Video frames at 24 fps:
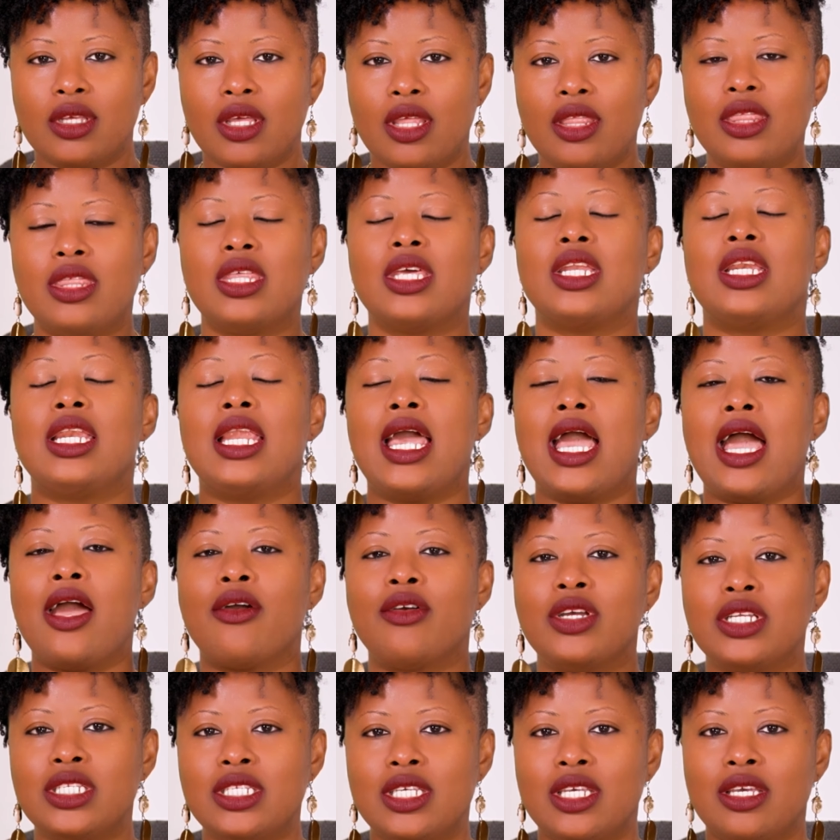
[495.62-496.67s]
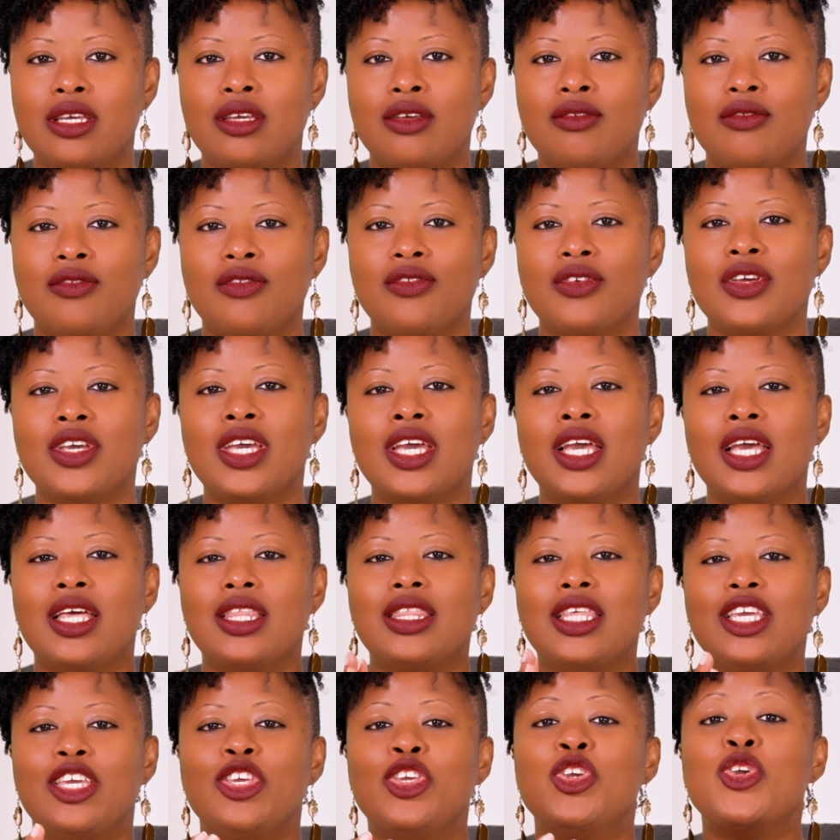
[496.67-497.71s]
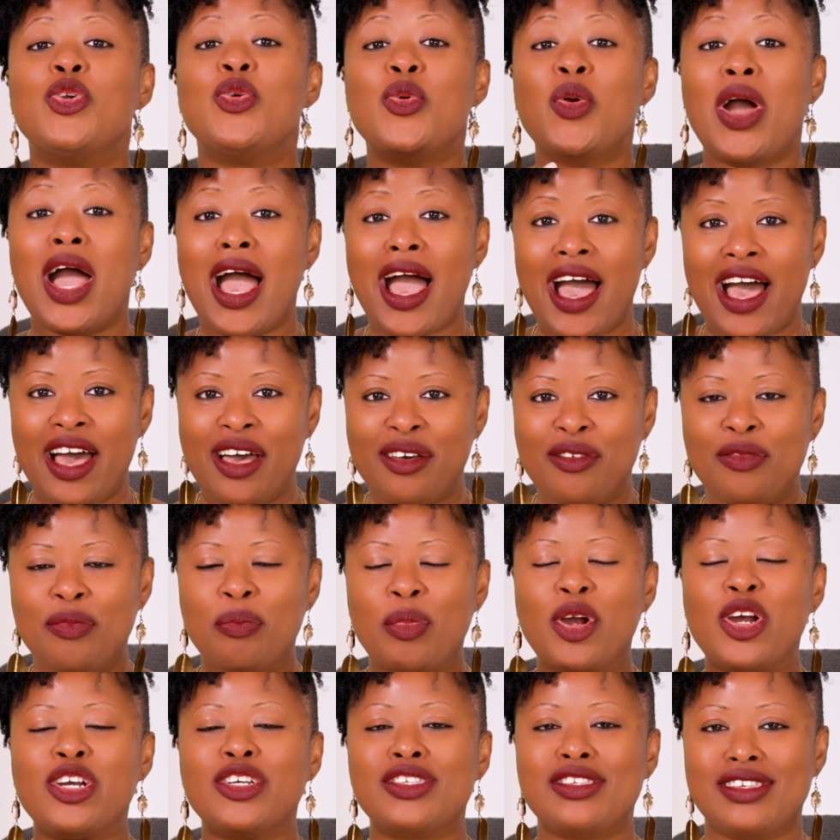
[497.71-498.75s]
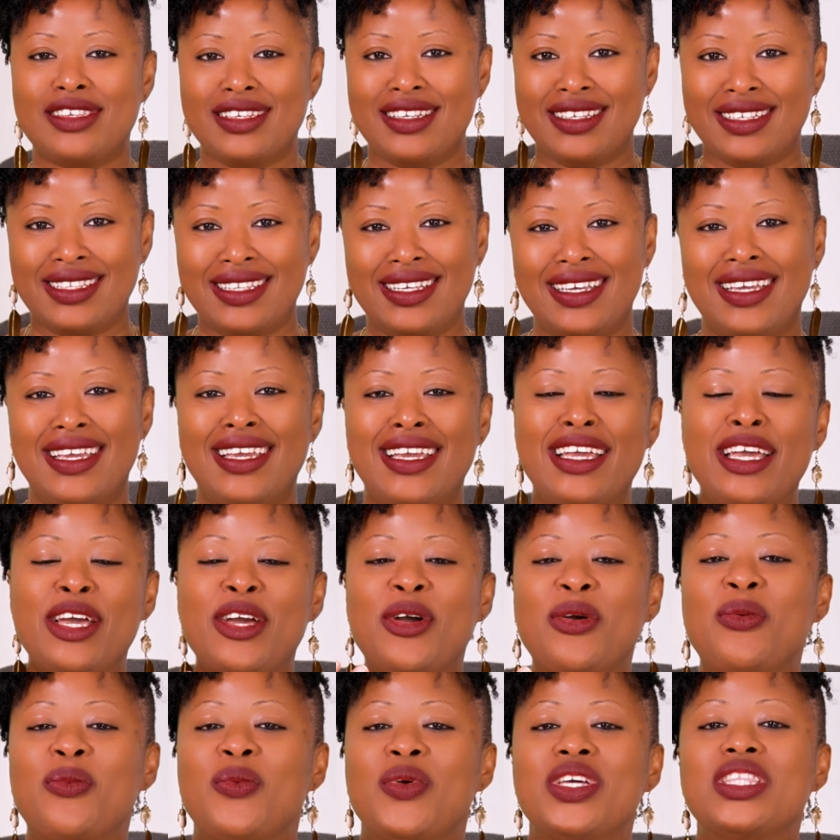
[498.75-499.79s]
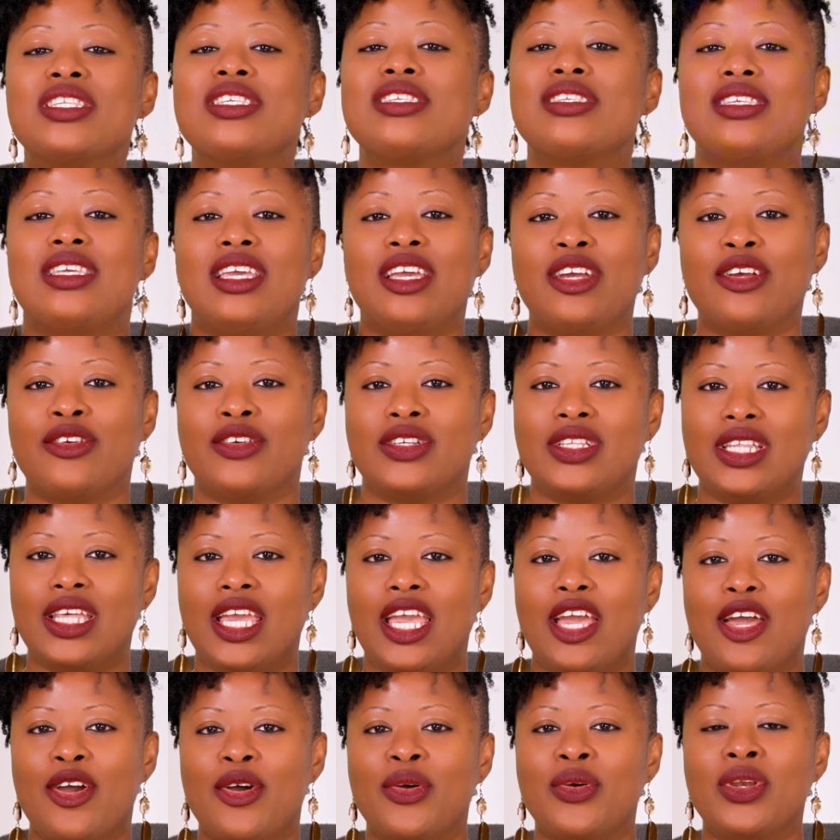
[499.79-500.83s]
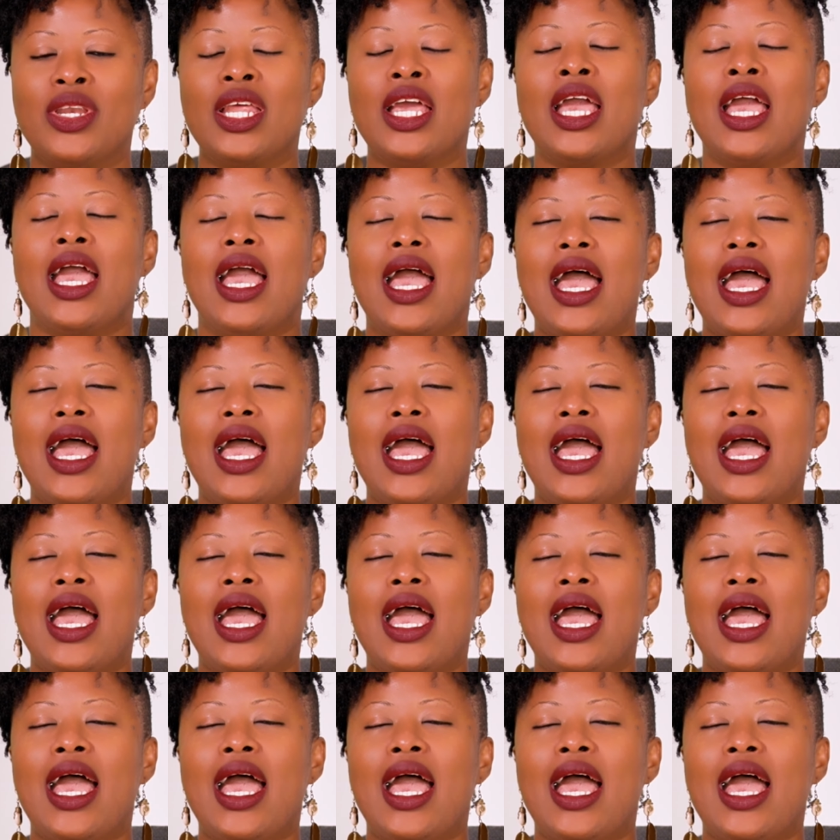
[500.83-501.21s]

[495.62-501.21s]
the narrative that you have personally with Sierra Leone